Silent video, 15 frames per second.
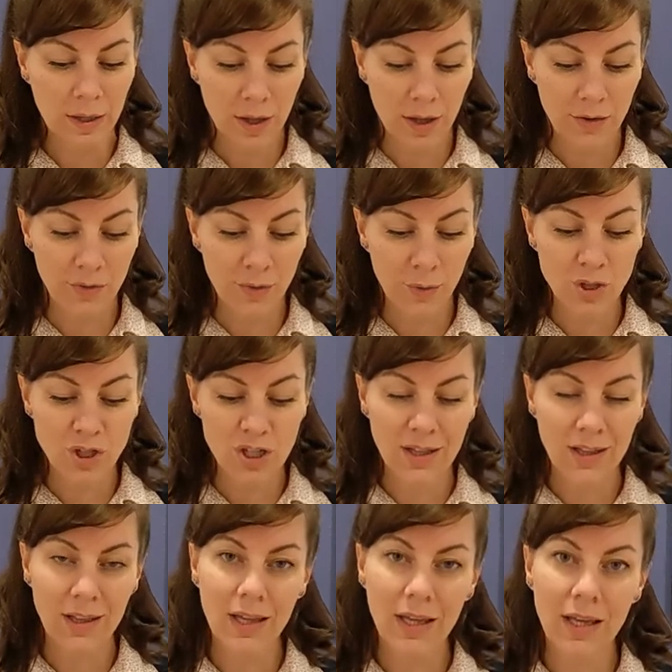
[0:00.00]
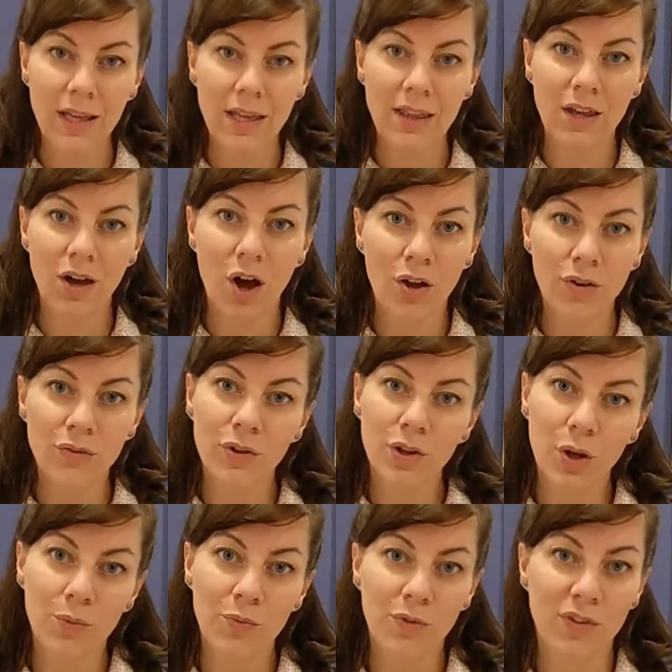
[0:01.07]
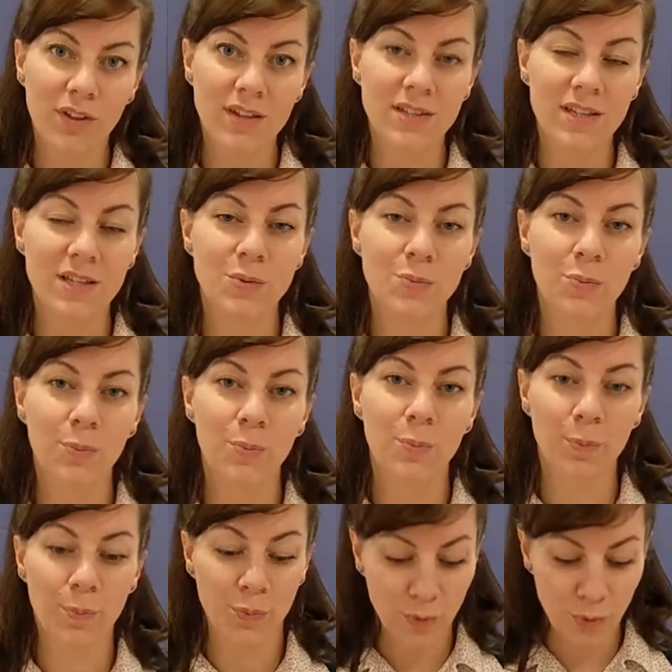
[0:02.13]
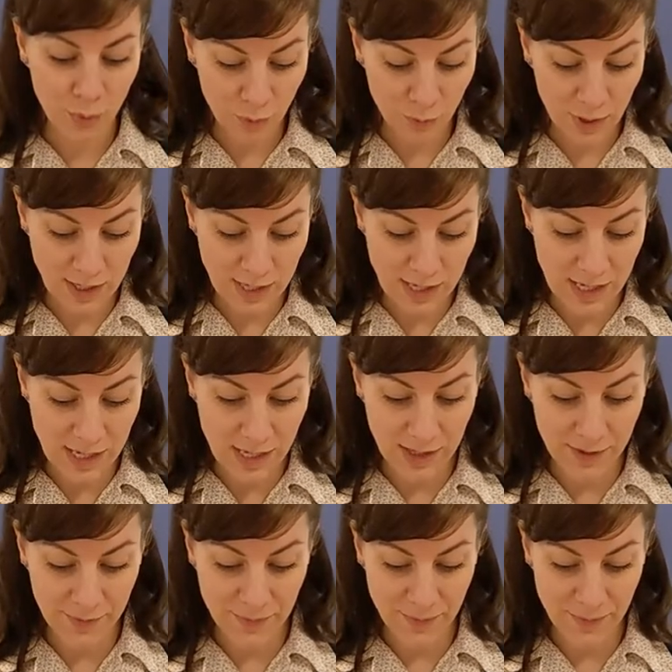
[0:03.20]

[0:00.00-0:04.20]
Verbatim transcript: Unfortunately, the envelope for this is pretty